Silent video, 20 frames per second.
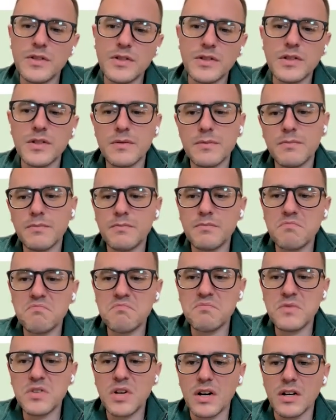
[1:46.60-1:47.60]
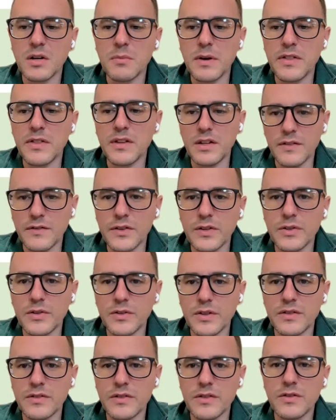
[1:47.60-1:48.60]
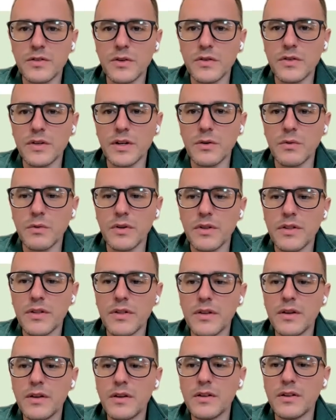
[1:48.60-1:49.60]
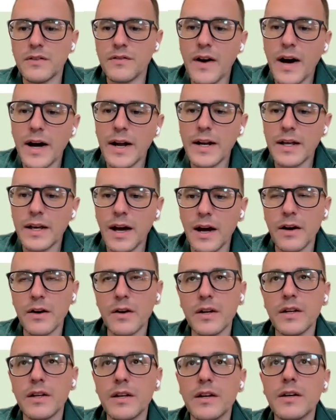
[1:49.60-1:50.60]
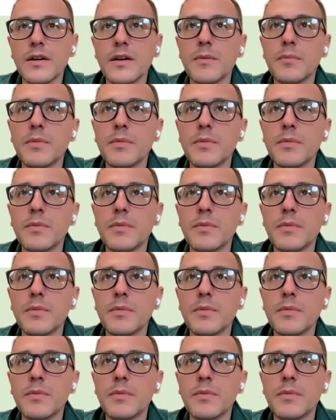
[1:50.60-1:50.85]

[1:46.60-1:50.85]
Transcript: just talk about the difficulties associated with defining irony,